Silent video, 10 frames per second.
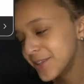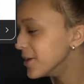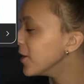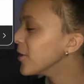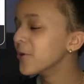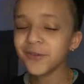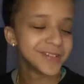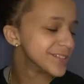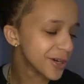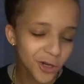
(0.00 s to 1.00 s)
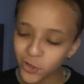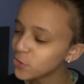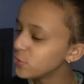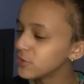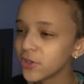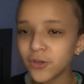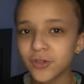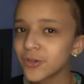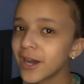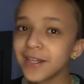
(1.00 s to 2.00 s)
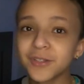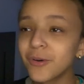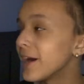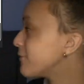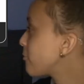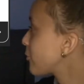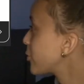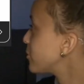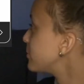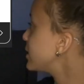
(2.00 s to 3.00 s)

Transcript: No, no, no, no, no. I don't have a perm.